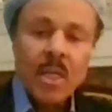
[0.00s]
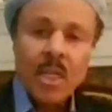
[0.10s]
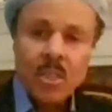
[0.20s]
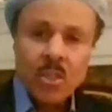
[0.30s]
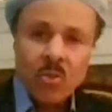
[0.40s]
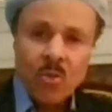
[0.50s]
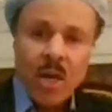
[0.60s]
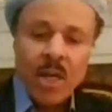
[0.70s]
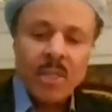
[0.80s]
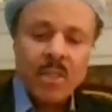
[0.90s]
is it
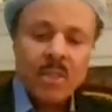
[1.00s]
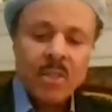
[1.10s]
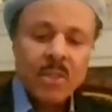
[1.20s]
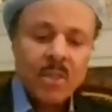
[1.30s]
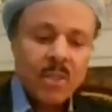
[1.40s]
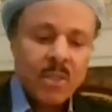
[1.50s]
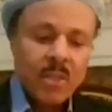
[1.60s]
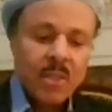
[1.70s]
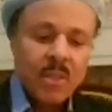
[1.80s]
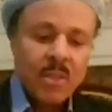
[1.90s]
right?
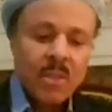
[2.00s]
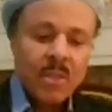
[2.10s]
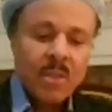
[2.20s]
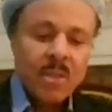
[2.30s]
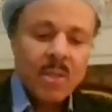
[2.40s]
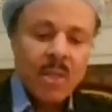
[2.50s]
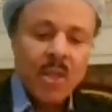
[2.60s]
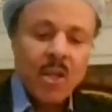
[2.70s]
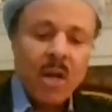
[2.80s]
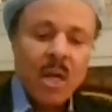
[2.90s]
And
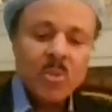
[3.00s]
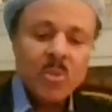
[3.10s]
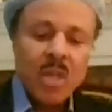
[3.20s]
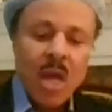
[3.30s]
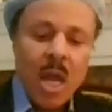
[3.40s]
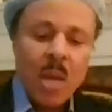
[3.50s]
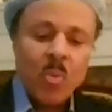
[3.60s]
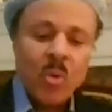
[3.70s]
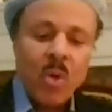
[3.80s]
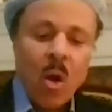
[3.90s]
there comes a time
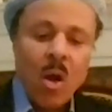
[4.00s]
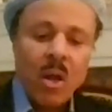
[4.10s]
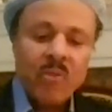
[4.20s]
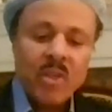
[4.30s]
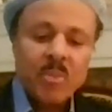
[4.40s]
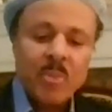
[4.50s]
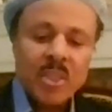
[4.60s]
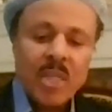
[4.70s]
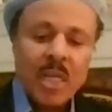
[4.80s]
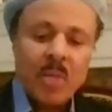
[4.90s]
when all of us
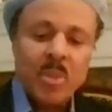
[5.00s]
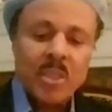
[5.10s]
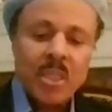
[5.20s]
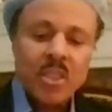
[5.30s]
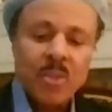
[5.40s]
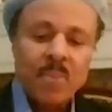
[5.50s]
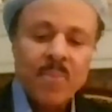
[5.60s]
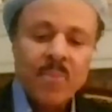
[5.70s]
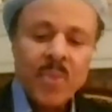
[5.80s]
must take a position